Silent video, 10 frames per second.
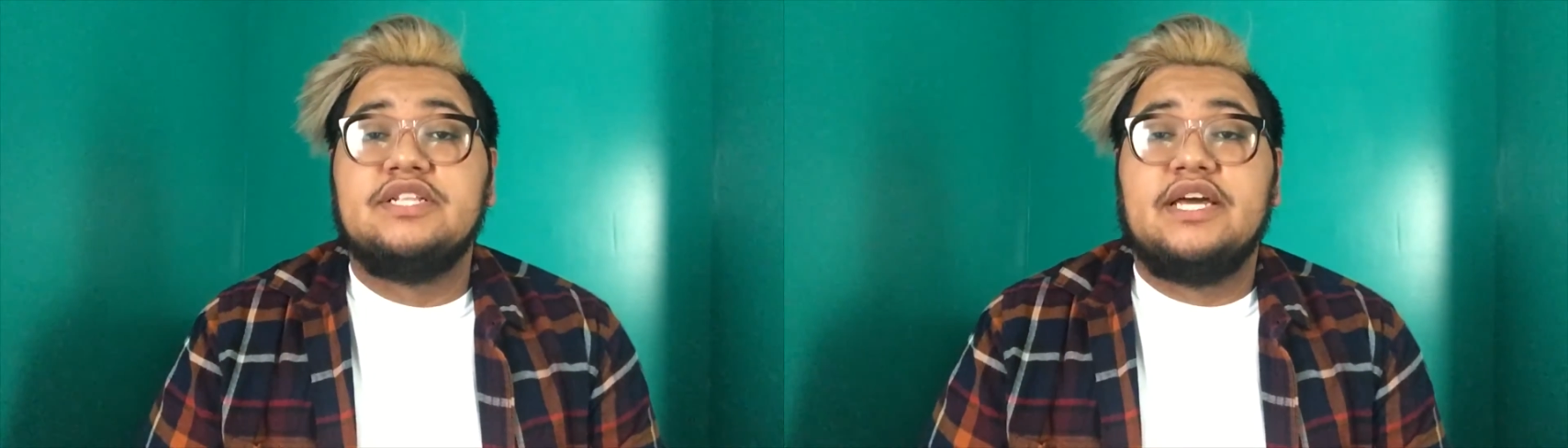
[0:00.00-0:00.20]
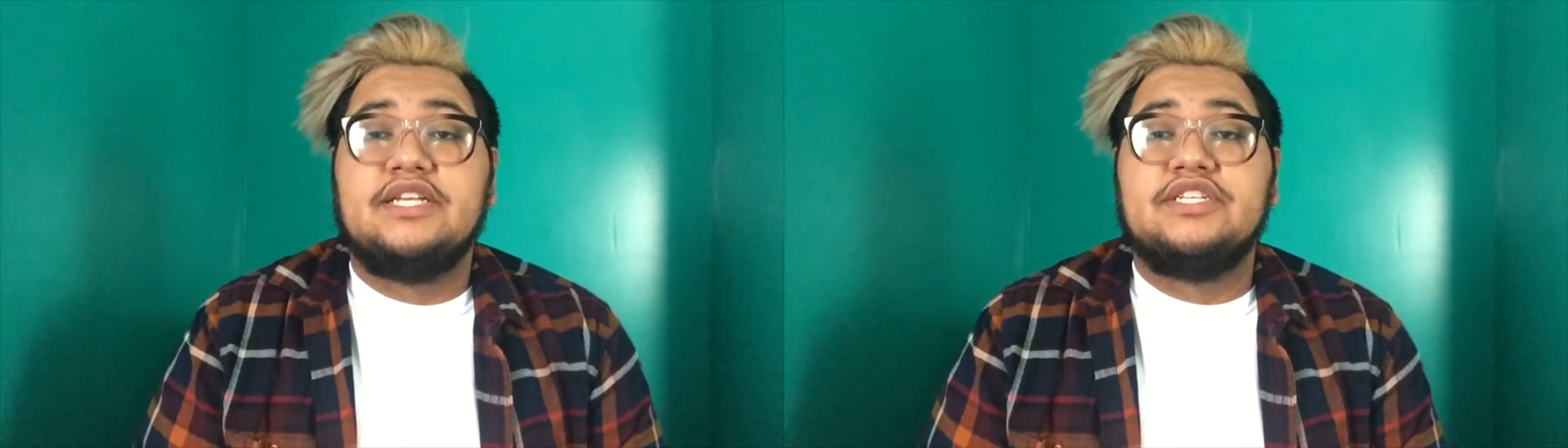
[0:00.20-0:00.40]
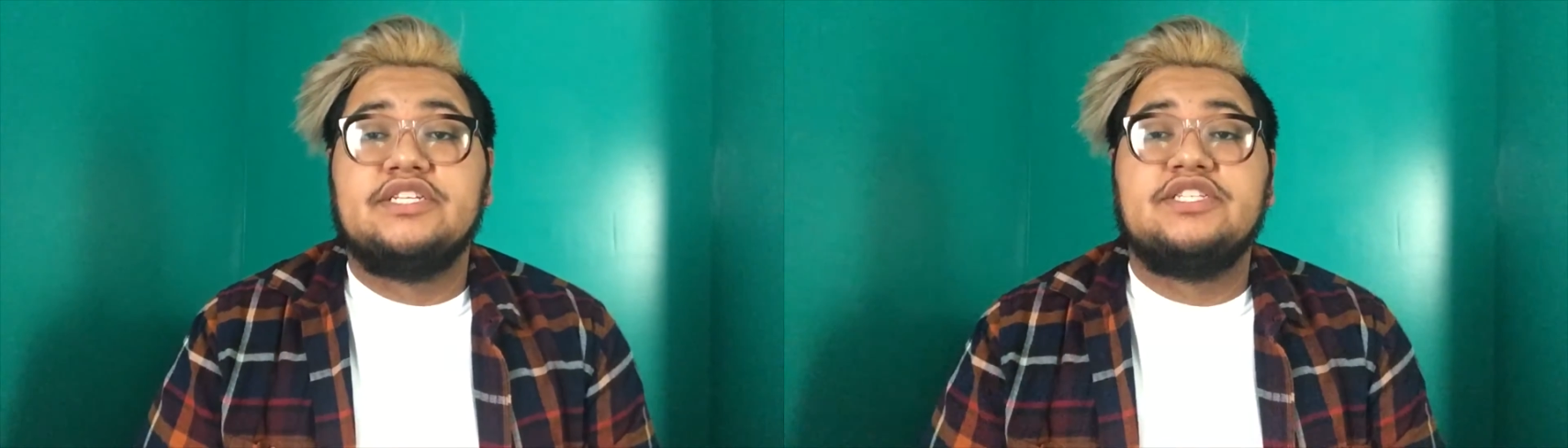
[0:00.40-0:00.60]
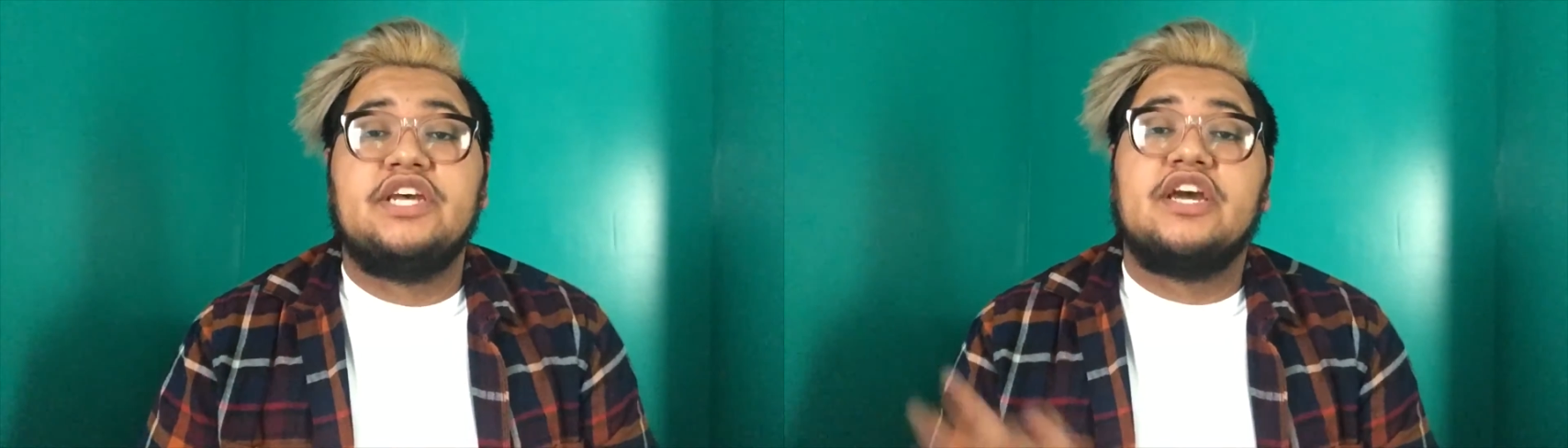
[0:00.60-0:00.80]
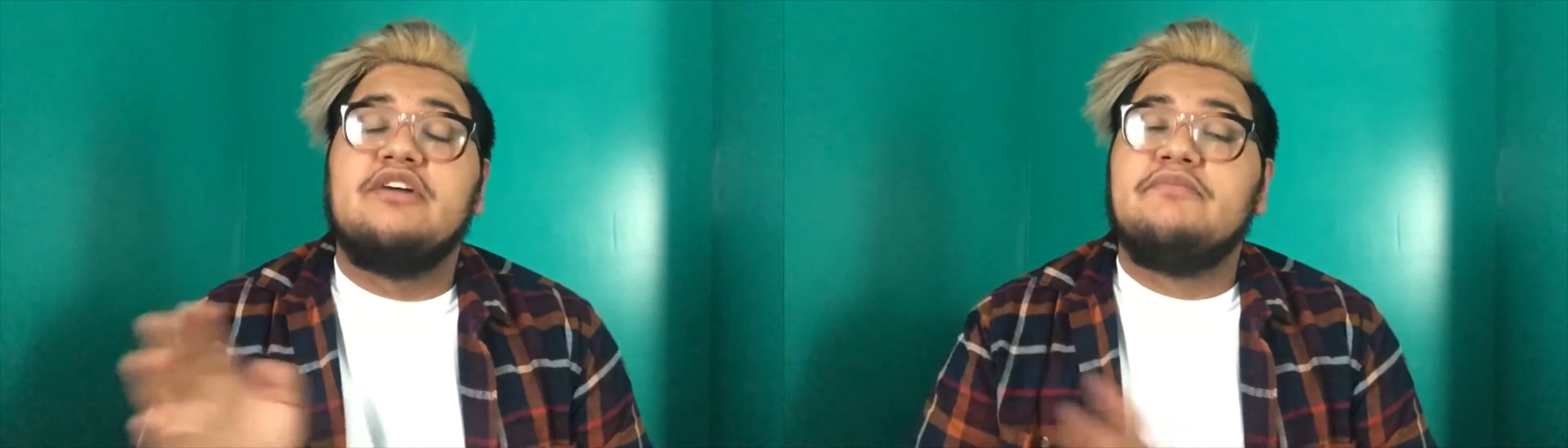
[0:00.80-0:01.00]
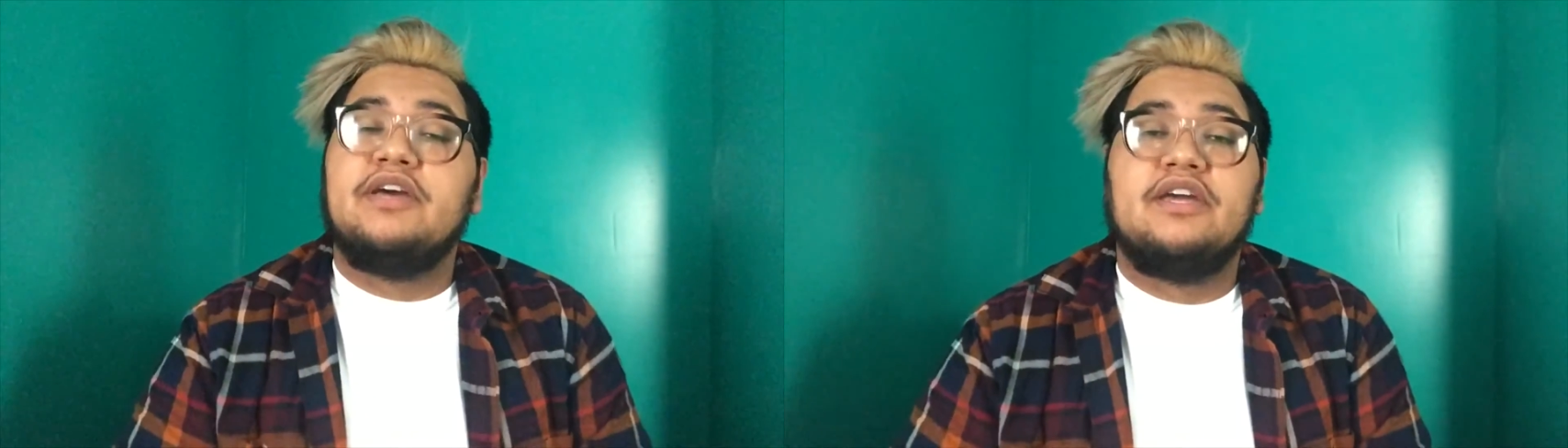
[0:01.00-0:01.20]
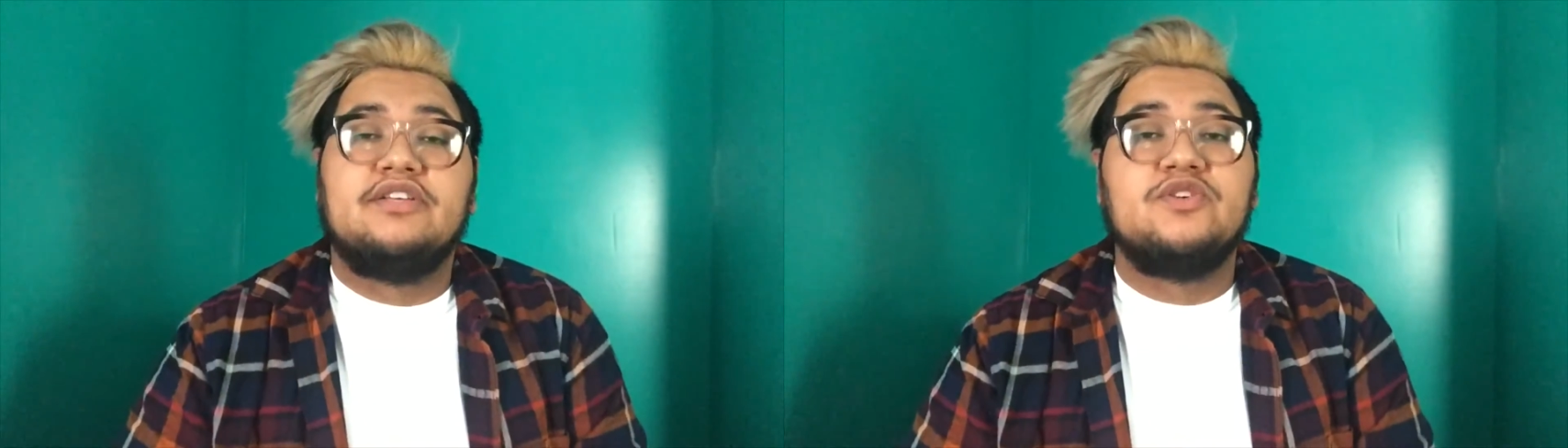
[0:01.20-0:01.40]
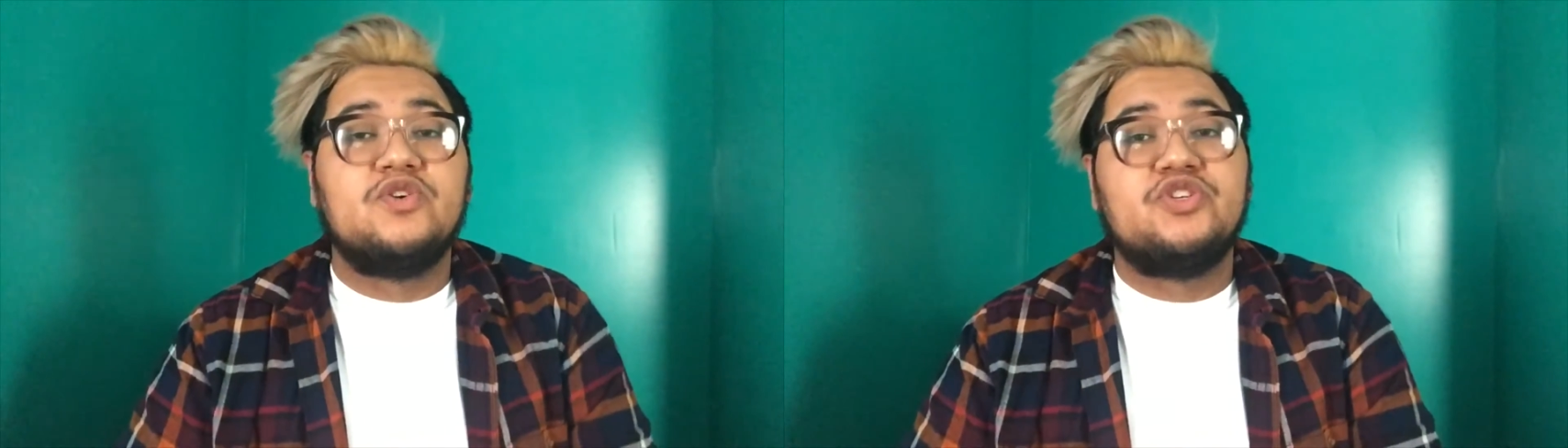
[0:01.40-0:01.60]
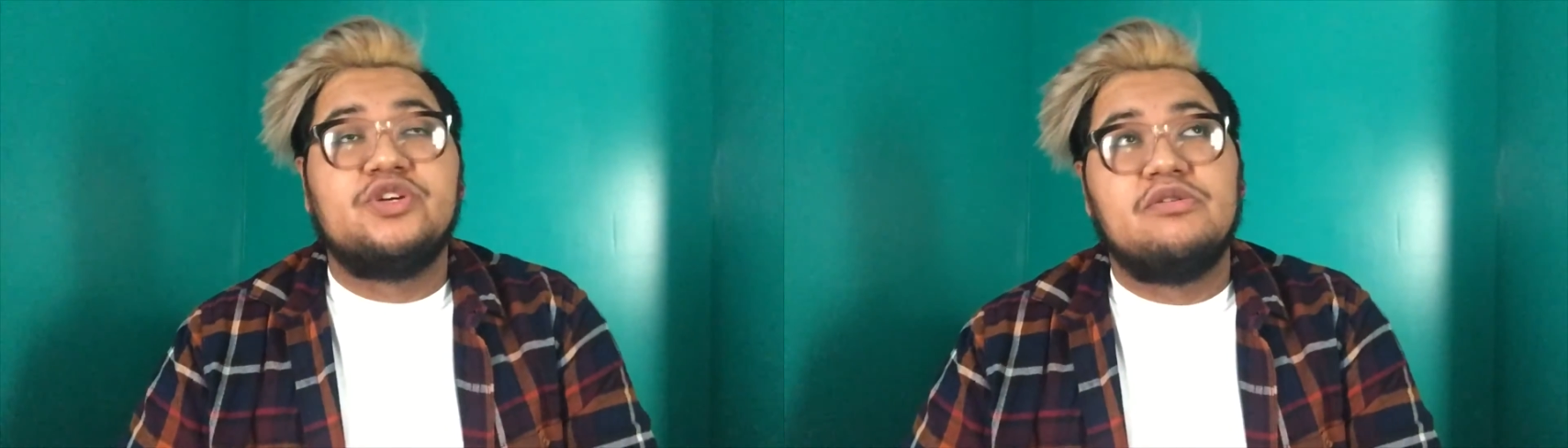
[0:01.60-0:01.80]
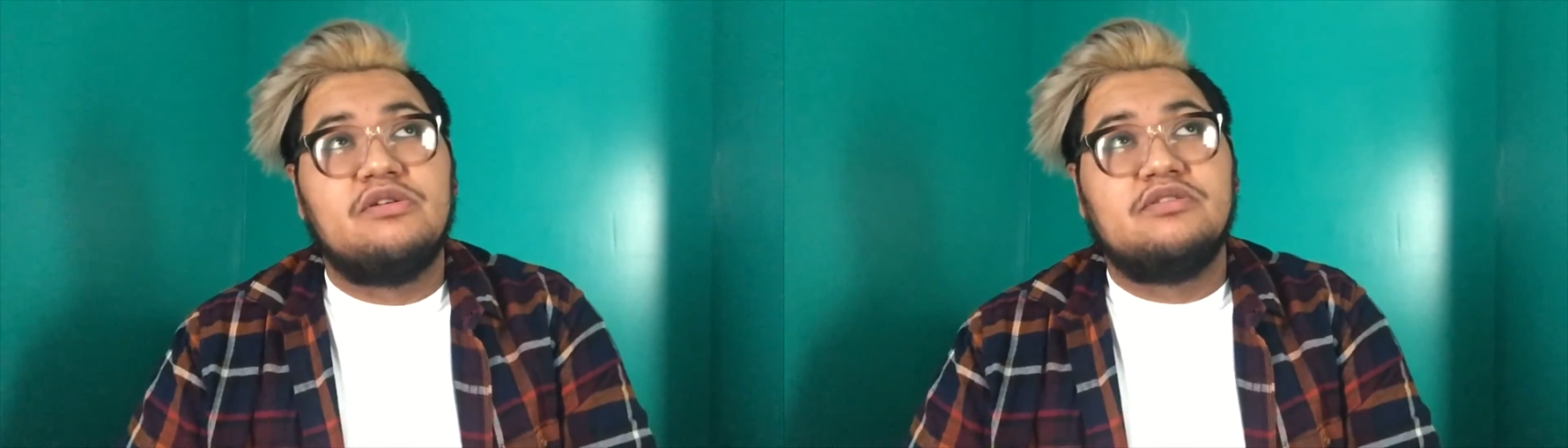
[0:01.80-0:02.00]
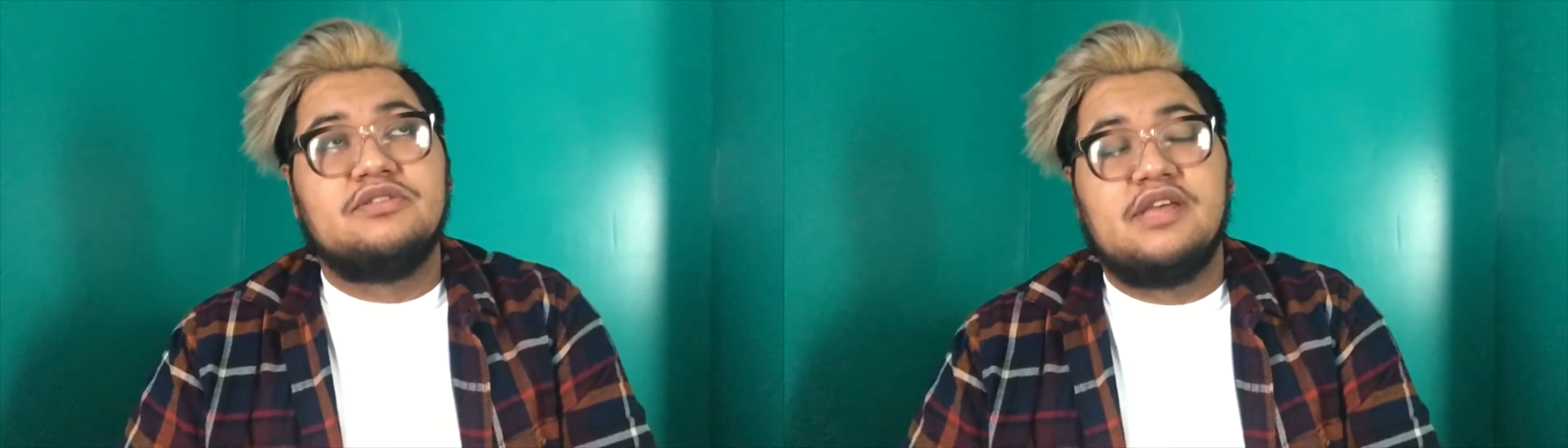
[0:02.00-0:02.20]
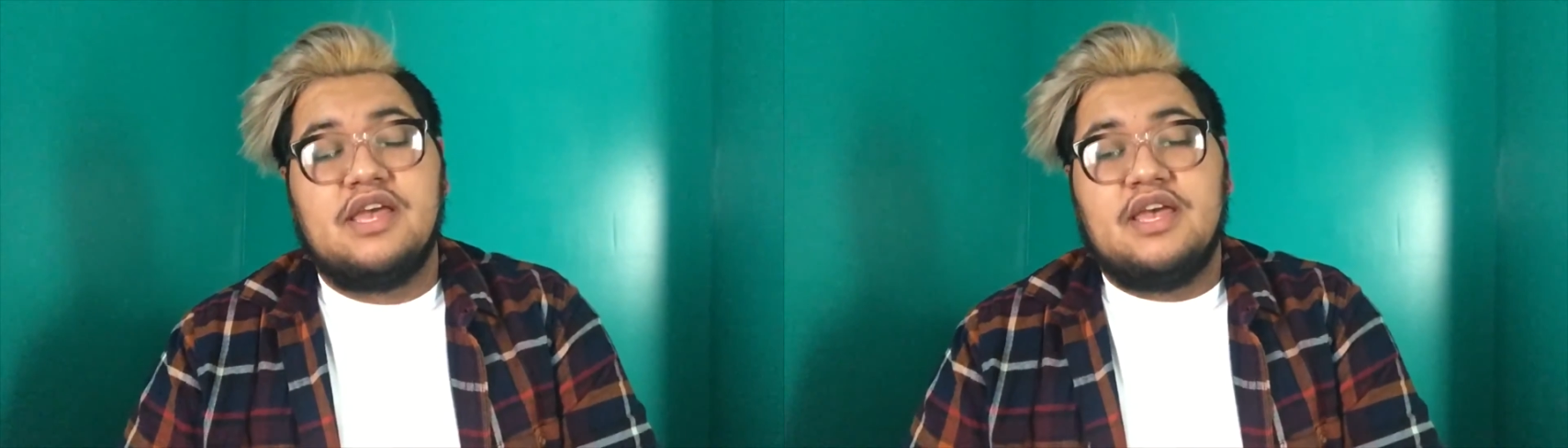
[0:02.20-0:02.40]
to like just check on my socials,